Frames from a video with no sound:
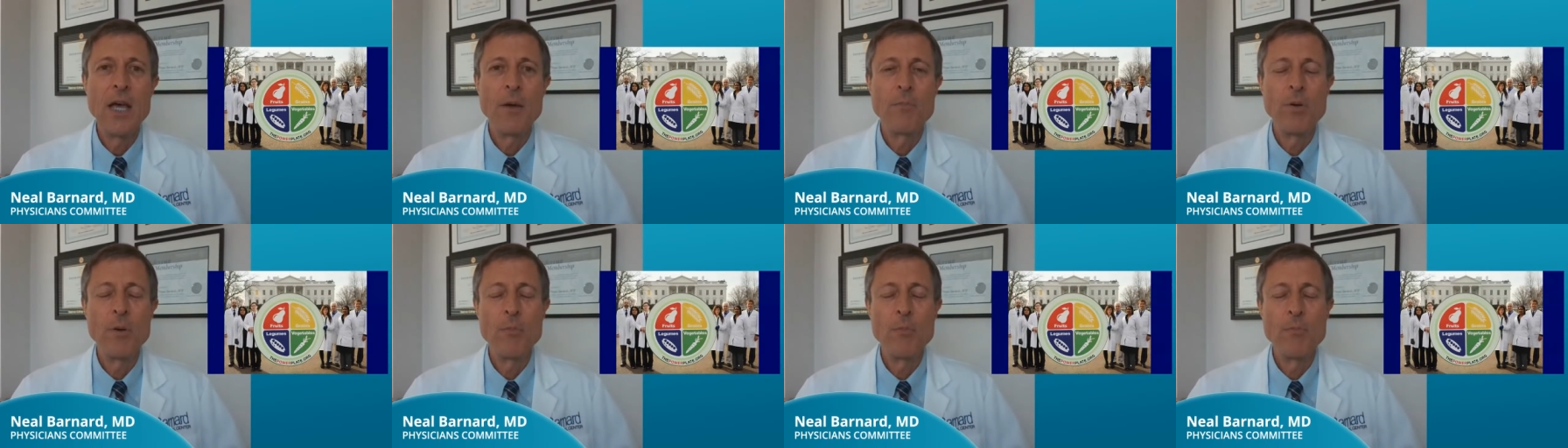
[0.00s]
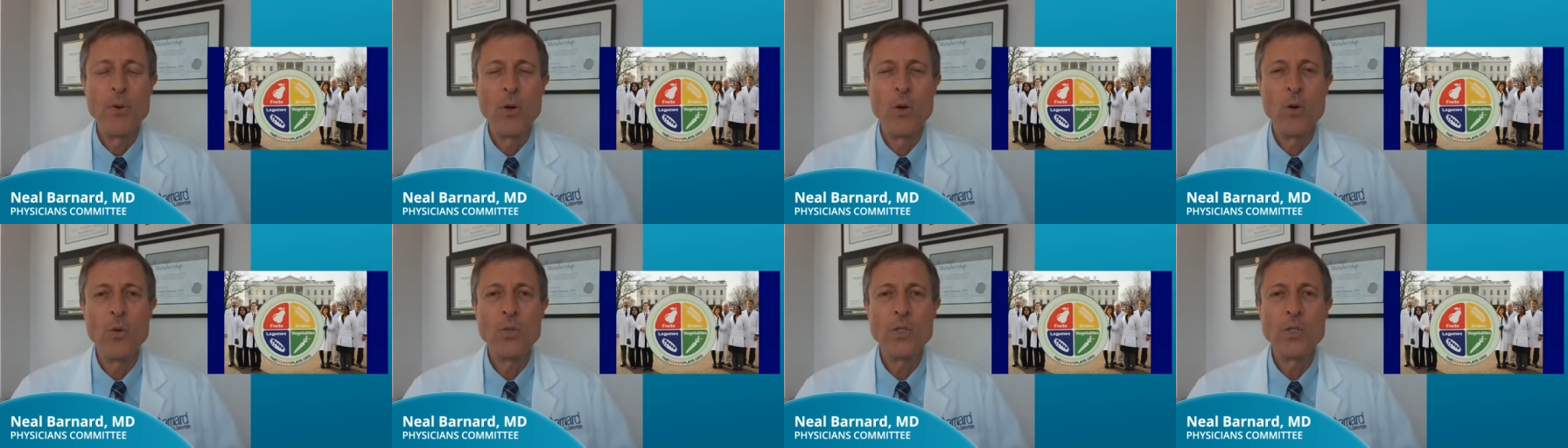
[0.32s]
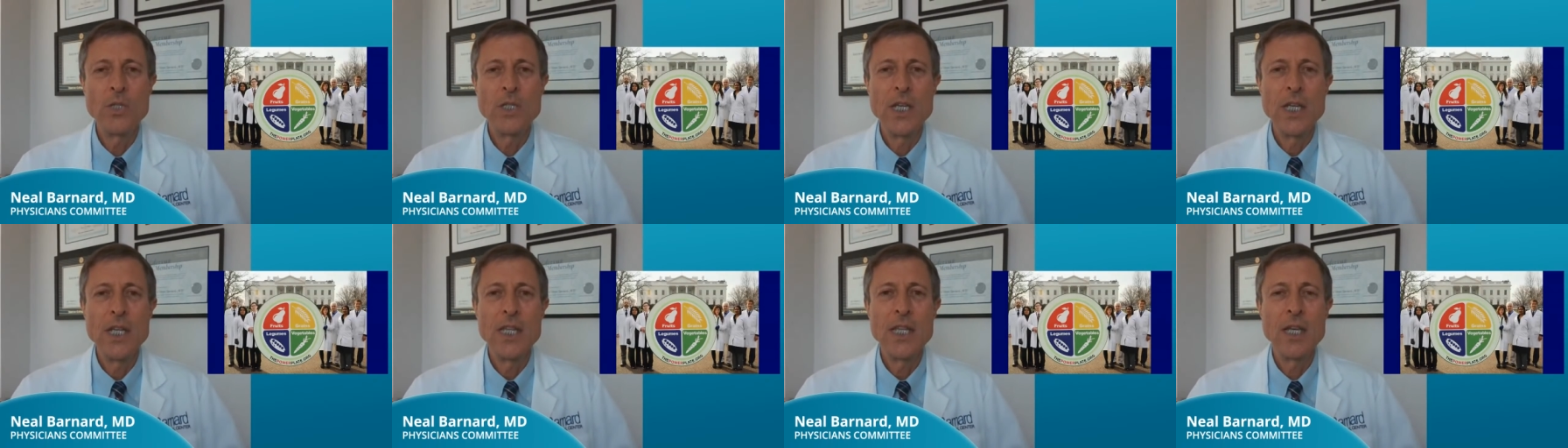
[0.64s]

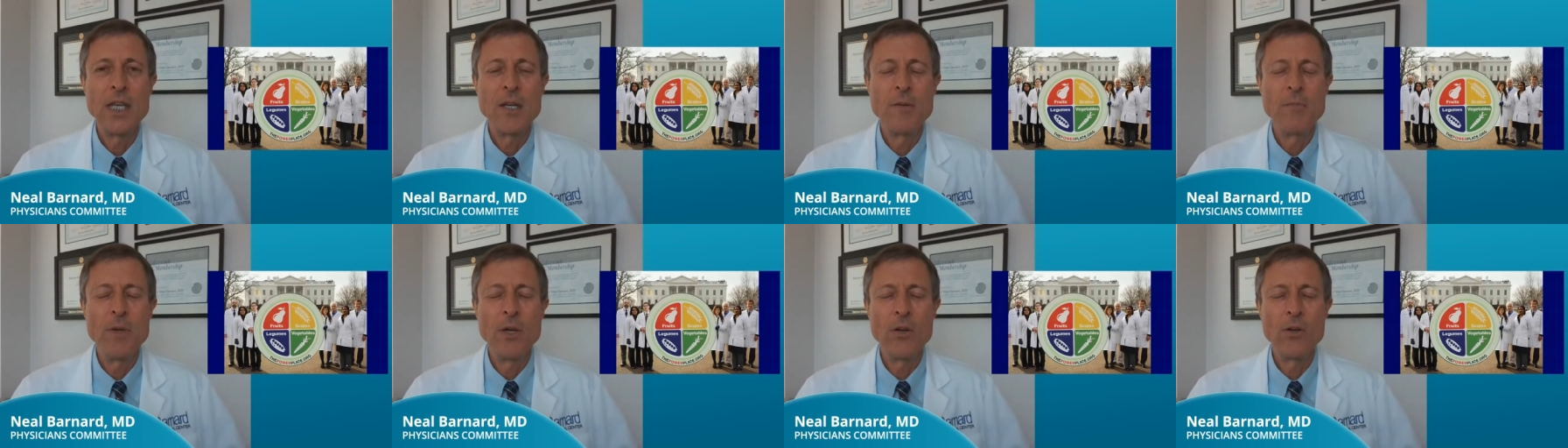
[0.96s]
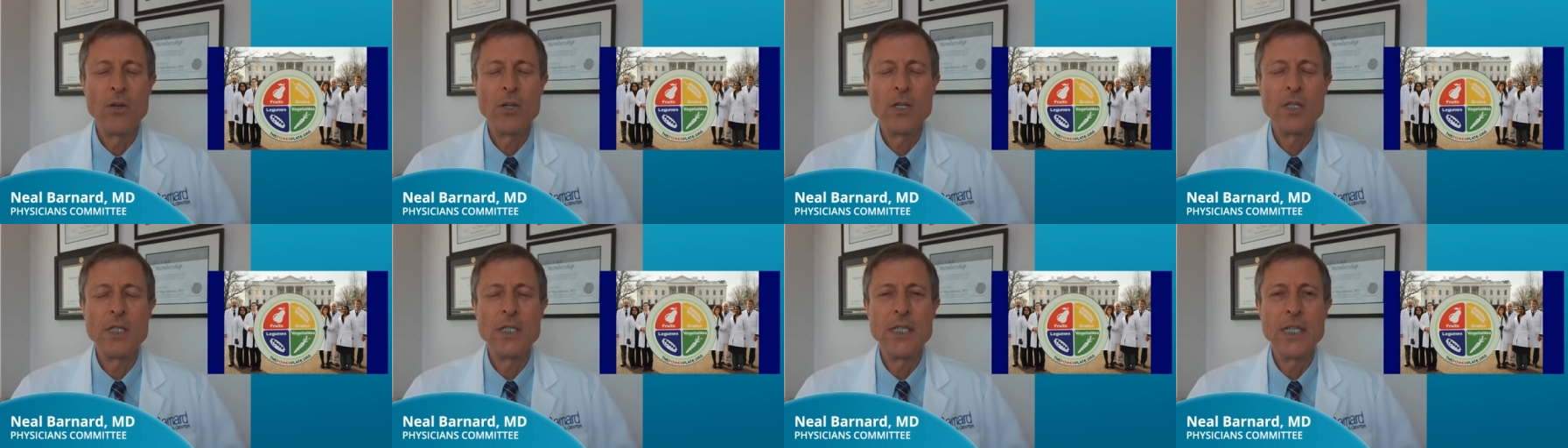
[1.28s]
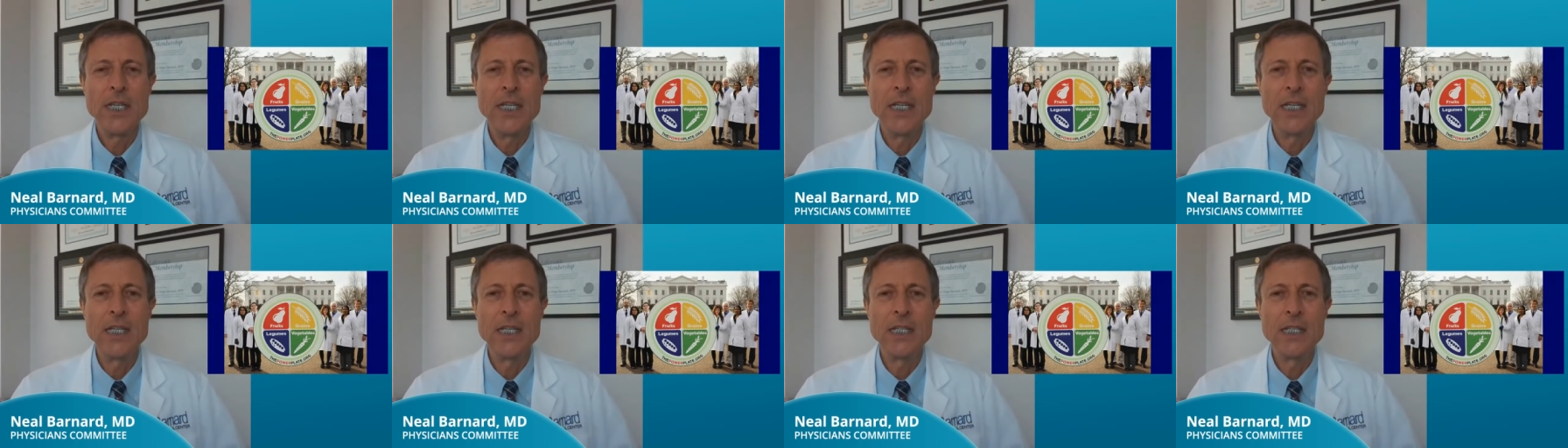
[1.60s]
proposed that Americans
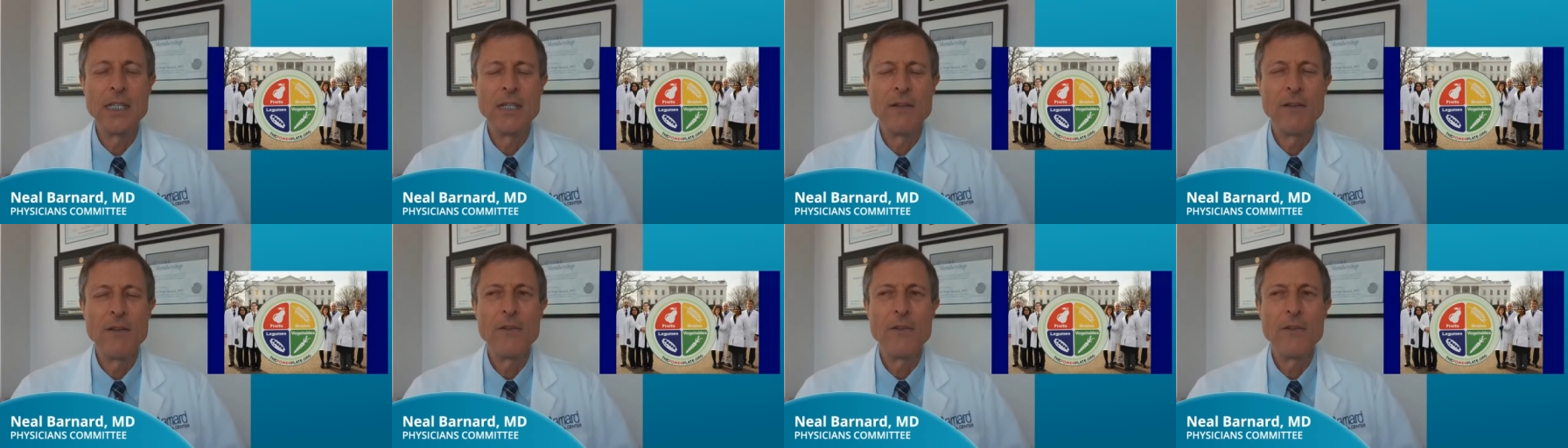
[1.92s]
eat